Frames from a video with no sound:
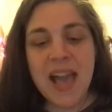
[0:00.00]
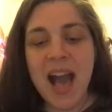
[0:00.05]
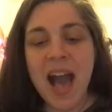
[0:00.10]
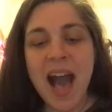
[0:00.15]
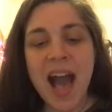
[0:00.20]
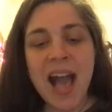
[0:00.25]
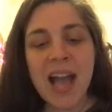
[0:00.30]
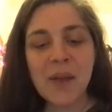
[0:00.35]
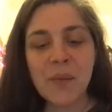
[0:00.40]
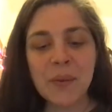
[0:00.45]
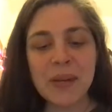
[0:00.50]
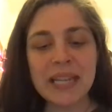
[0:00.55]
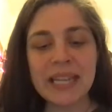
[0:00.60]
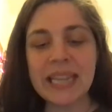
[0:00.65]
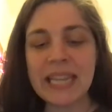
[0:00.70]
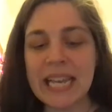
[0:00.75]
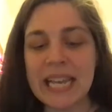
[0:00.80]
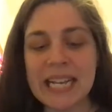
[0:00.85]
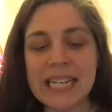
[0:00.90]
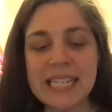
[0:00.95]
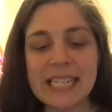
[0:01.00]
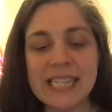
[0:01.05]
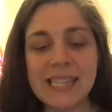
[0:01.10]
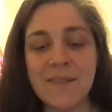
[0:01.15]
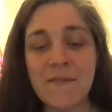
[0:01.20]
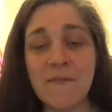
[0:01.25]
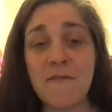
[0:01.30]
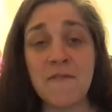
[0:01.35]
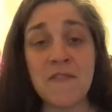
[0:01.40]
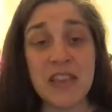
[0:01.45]
I release the
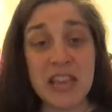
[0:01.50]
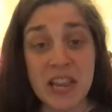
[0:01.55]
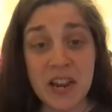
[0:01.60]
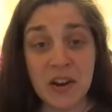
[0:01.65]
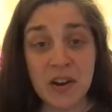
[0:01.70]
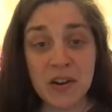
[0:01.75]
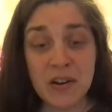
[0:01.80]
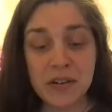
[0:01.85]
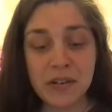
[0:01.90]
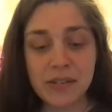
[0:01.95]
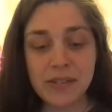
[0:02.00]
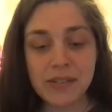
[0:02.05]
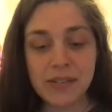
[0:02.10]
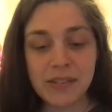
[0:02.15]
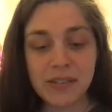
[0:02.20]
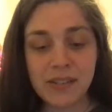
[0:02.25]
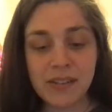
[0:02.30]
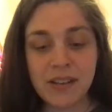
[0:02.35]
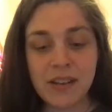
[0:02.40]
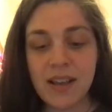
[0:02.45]
fears,